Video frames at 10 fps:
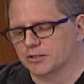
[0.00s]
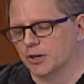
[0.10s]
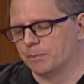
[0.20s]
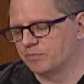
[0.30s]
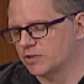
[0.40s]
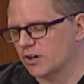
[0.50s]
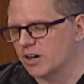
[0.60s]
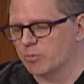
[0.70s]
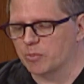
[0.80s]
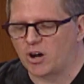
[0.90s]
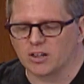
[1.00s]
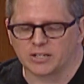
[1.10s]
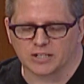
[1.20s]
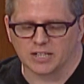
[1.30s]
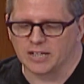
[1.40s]
So sorry to bring
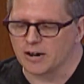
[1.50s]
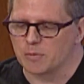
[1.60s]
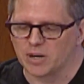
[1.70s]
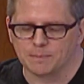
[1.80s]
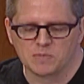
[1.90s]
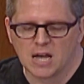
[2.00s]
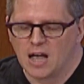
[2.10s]
politics in here, but